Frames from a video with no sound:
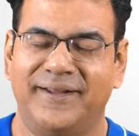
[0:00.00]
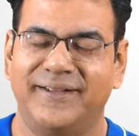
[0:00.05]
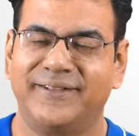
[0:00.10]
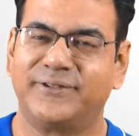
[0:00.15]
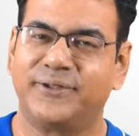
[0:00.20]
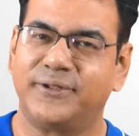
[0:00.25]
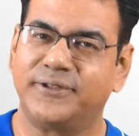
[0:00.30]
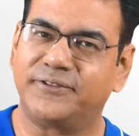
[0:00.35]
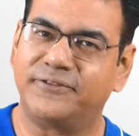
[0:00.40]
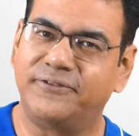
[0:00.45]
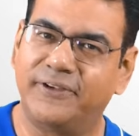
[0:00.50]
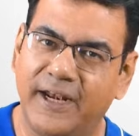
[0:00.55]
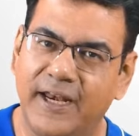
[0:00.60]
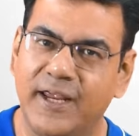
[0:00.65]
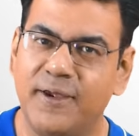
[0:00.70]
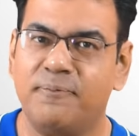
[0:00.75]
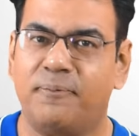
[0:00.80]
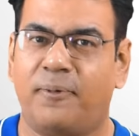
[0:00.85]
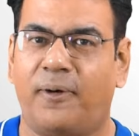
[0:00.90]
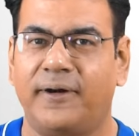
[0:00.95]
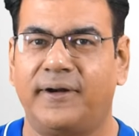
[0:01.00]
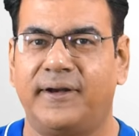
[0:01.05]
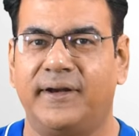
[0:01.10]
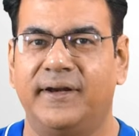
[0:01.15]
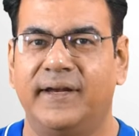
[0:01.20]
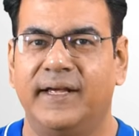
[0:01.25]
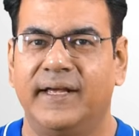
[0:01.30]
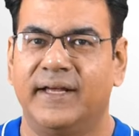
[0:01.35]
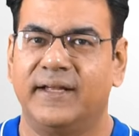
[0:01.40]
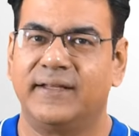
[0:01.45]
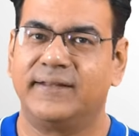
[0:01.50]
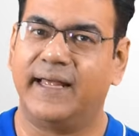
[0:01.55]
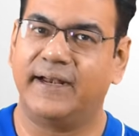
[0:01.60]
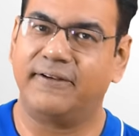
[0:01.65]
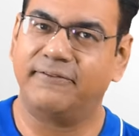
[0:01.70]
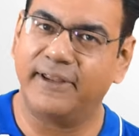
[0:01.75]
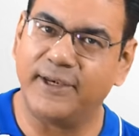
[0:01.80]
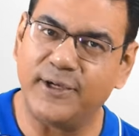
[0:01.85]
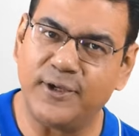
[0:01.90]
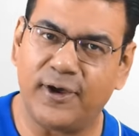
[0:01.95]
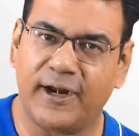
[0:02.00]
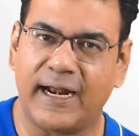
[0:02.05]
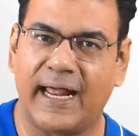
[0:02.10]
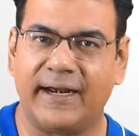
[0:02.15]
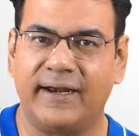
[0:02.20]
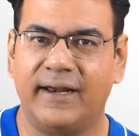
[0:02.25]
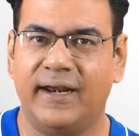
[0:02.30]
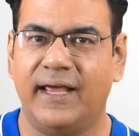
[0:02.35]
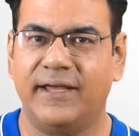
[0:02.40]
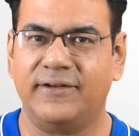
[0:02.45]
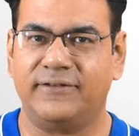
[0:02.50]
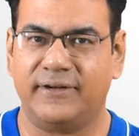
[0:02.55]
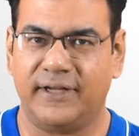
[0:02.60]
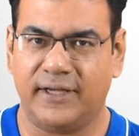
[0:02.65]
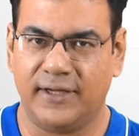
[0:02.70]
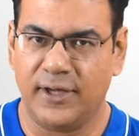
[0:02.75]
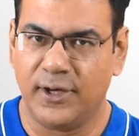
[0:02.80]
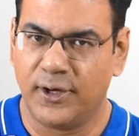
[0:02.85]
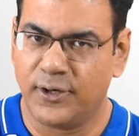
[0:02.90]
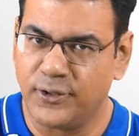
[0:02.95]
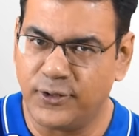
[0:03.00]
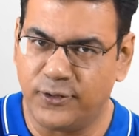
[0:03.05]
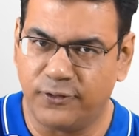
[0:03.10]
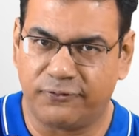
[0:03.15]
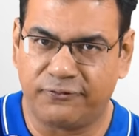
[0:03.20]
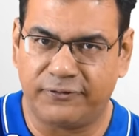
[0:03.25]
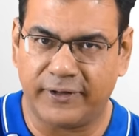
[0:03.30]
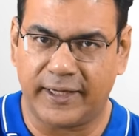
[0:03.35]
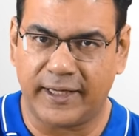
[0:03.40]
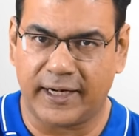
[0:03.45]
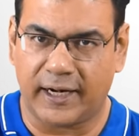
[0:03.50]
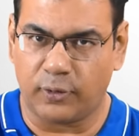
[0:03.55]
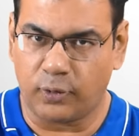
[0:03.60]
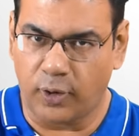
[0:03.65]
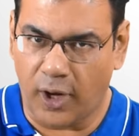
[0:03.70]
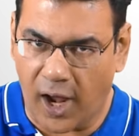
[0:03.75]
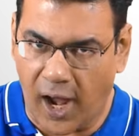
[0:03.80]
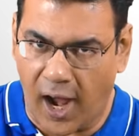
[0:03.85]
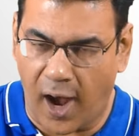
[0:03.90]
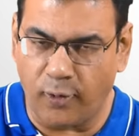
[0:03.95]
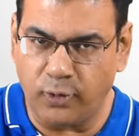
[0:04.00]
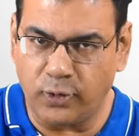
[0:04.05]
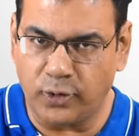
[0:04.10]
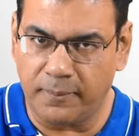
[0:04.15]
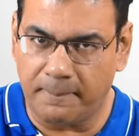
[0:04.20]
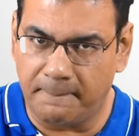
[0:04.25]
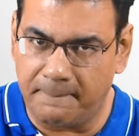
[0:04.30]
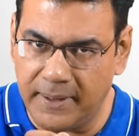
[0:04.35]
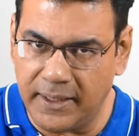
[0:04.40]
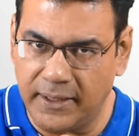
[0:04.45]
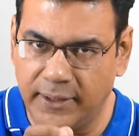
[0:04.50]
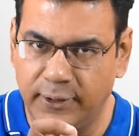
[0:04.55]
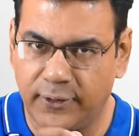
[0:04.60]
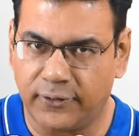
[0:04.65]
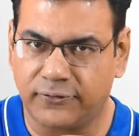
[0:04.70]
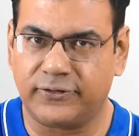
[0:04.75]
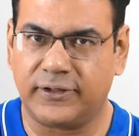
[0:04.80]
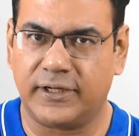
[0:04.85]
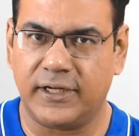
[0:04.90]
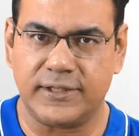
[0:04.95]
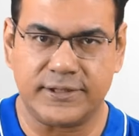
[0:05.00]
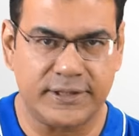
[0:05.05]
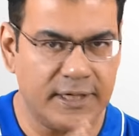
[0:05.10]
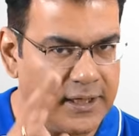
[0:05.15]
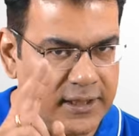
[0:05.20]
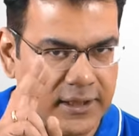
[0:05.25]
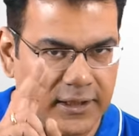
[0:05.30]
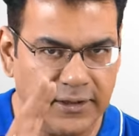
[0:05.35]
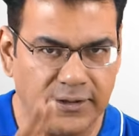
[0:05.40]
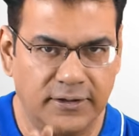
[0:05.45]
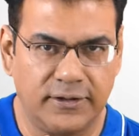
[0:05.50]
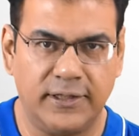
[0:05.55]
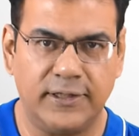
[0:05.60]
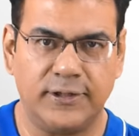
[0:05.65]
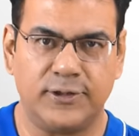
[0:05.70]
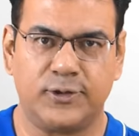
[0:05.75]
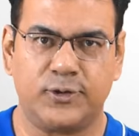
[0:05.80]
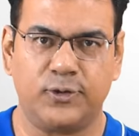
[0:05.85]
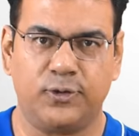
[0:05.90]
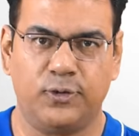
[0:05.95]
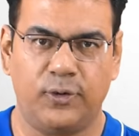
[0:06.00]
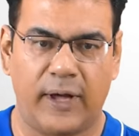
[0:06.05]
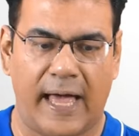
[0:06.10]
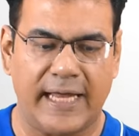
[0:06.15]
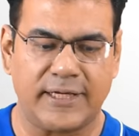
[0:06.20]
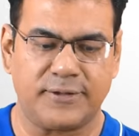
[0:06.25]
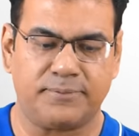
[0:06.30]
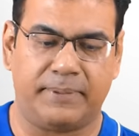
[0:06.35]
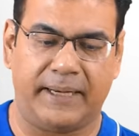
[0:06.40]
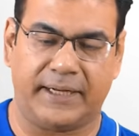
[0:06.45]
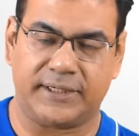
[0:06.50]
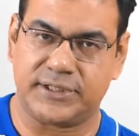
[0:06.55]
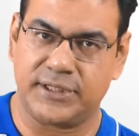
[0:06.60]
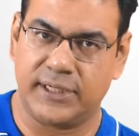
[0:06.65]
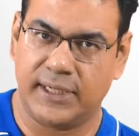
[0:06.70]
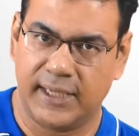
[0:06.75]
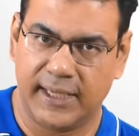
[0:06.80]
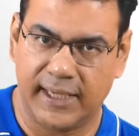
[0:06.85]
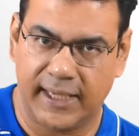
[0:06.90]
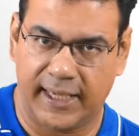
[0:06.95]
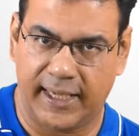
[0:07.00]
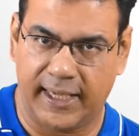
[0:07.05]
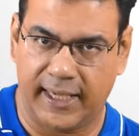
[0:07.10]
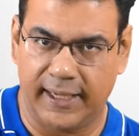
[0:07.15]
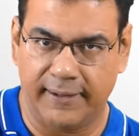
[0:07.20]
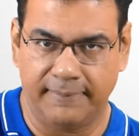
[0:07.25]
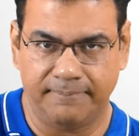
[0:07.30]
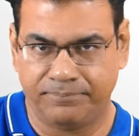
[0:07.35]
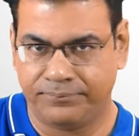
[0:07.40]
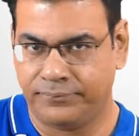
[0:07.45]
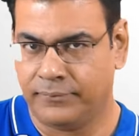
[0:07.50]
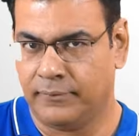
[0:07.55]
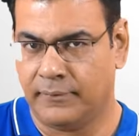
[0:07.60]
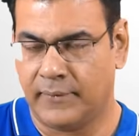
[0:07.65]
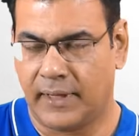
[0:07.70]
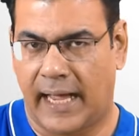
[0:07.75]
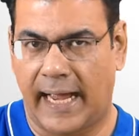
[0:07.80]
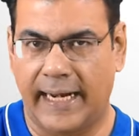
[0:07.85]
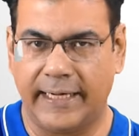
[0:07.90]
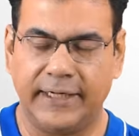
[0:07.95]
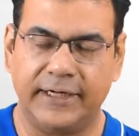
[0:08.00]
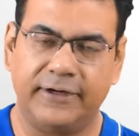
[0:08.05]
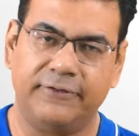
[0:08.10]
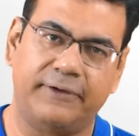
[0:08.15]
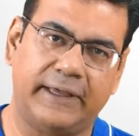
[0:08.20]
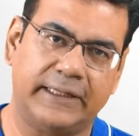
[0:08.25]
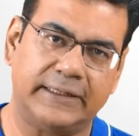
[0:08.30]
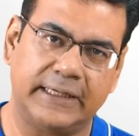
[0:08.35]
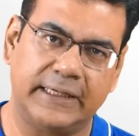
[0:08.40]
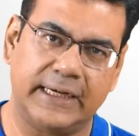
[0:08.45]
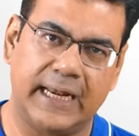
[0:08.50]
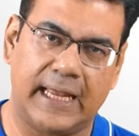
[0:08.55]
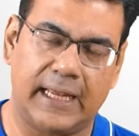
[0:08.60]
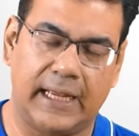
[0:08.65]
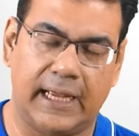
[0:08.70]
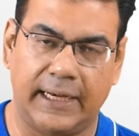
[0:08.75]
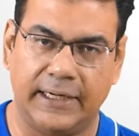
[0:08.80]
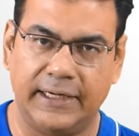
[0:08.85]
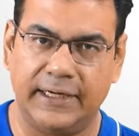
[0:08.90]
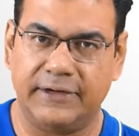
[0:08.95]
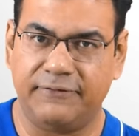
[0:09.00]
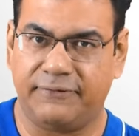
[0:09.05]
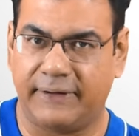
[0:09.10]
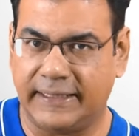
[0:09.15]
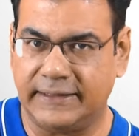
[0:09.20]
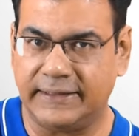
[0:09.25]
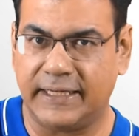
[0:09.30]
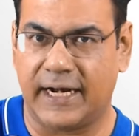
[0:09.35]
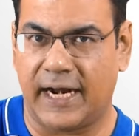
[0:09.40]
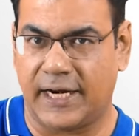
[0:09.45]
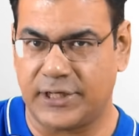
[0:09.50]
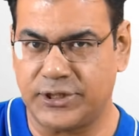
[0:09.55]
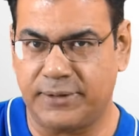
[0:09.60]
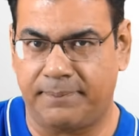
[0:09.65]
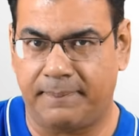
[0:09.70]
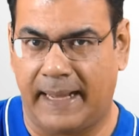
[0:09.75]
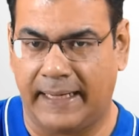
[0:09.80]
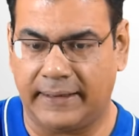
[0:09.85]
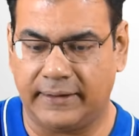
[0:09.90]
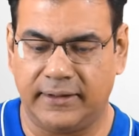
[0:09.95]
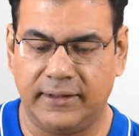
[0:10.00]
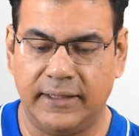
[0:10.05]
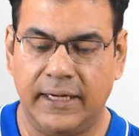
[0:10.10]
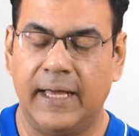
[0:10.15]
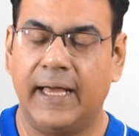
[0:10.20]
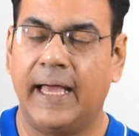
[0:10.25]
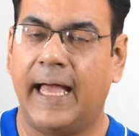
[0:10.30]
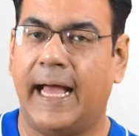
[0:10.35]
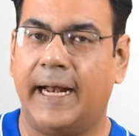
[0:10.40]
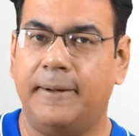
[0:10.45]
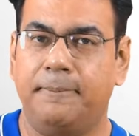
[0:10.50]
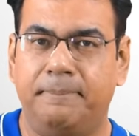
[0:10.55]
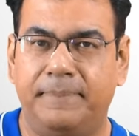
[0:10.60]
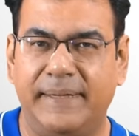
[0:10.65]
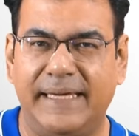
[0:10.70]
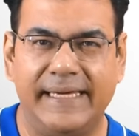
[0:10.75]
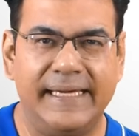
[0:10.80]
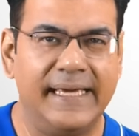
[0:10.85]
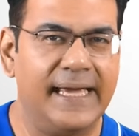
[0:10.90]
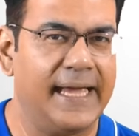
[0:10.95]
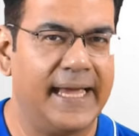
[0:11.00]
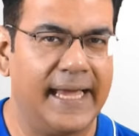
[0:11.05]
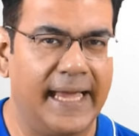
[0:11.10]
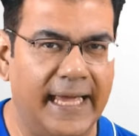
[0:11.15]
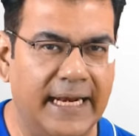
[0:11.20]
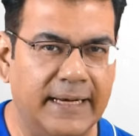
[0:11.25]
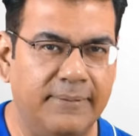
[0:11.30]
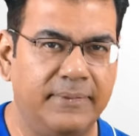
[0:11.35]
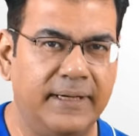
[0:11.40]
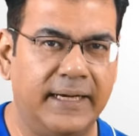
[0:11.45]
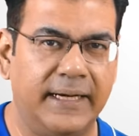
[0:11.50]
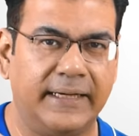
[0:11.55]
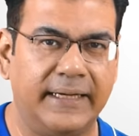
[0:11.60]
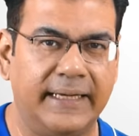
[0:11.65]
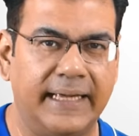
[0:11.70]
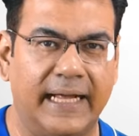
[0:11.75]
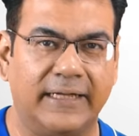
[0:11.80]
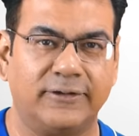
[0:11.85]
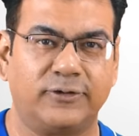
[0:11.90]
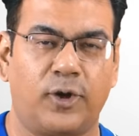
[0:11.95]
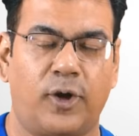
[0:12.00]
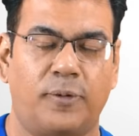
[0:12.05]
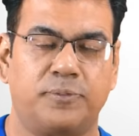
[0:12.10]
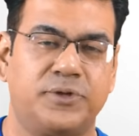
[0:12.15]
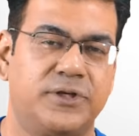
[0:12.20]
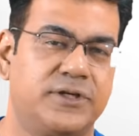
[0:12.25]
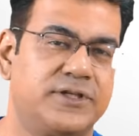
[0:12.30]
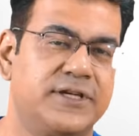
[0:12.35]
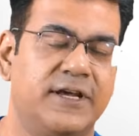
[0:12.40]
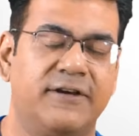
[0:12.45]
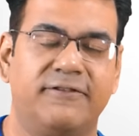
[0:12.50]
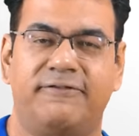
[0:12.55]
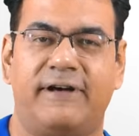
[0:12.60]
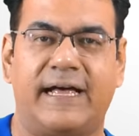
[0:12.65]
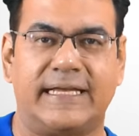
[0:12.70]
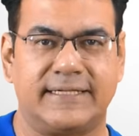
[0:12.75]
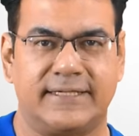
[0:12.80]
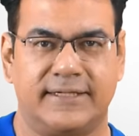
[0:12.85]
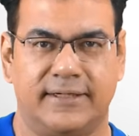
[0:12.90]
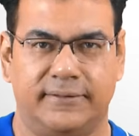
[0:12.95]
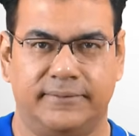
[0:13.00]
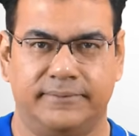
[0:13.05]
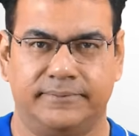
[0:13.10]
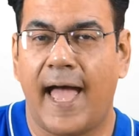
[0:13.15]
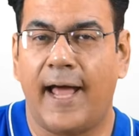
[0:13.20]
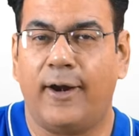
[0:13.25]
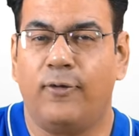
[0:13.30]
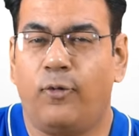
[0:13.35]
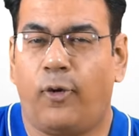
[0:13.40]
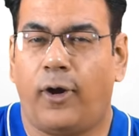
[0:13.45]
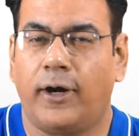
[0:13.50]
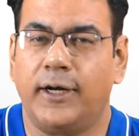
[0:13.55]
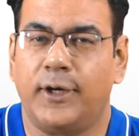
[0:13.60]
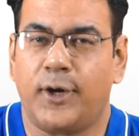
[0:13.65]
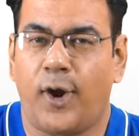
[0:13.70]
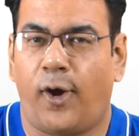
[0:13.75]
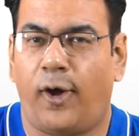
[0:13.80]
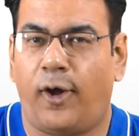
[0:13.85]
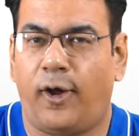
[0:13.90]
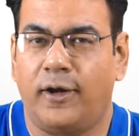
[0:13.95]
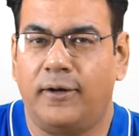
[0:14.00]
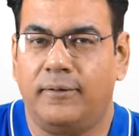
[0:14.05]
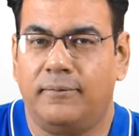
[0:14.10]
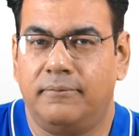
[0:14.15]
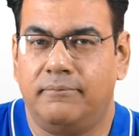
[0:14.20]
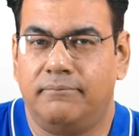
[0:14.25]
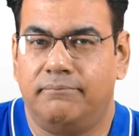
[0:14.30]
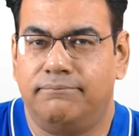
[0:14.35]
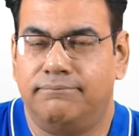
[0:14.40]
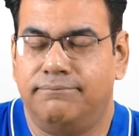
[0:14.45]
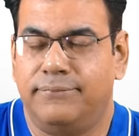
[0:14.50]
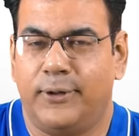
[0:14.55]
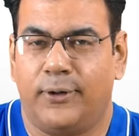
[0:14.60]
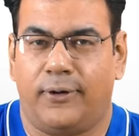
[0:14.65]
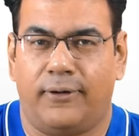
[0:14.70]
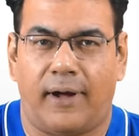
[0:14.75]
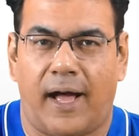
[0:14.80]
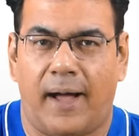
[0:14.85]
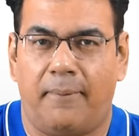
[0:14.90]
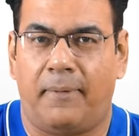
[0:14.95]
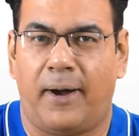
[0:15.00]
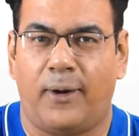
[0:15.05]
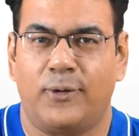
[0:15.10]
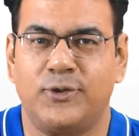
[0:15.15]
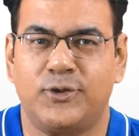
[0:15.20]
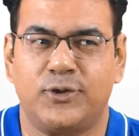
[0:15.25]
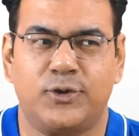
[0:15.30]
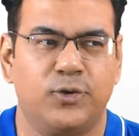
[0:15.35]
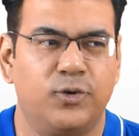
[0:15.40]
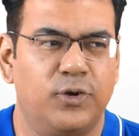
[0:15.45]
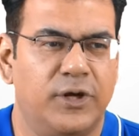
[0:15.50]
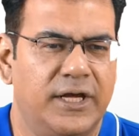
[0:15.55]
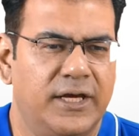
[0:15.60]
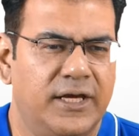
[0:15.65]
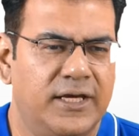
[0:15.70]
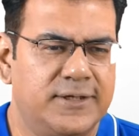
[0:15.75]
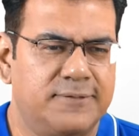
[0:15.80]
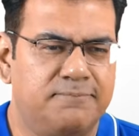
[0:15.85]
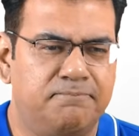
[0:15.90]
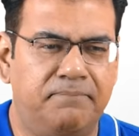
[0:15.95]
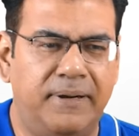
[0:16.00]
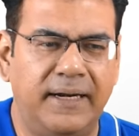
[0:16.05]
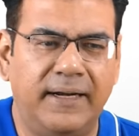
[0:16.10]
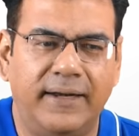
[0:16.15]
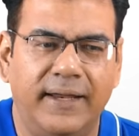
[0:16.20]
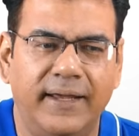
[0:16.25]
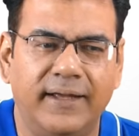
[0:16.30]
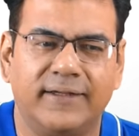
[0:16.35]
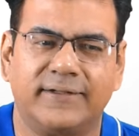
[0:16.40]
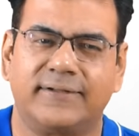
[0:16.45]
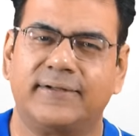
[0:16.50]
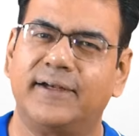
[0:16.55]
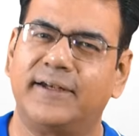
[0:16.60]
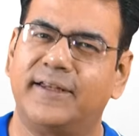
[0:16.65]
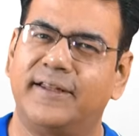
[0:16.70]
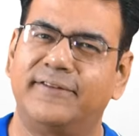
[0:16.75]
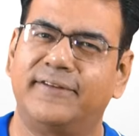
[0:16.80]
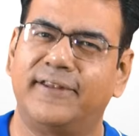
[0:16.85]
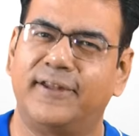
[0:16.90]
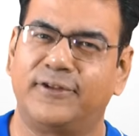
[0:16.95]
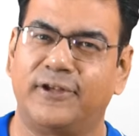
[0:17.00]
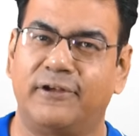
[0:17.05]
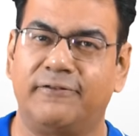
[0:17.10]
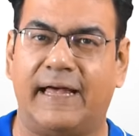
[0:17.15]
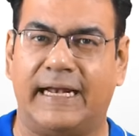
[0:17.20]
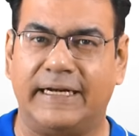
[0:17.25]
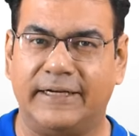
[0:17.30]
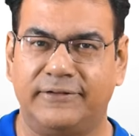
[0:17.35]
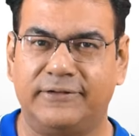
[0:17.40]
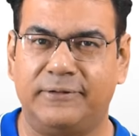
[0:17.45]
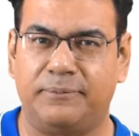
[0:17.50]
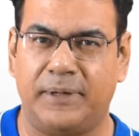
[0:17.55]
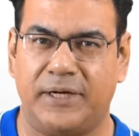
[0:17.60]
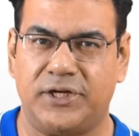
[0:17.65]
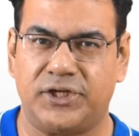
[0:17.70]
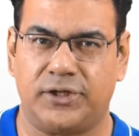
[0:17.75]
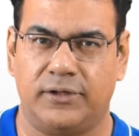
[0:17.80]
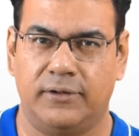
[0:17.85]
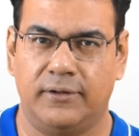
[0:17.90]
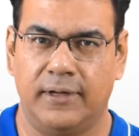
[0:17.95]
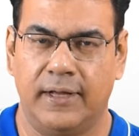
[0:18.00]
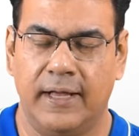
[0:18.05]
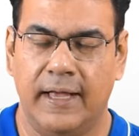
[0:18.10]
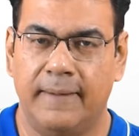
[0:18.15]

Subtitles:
So it's very important that when you are analyzing, you figure out how to build your skills in these two aspects. A, identifying the larger pattern, and B, eliminating answer options faster. And what it all amounts to is building a certain sense of anticipation.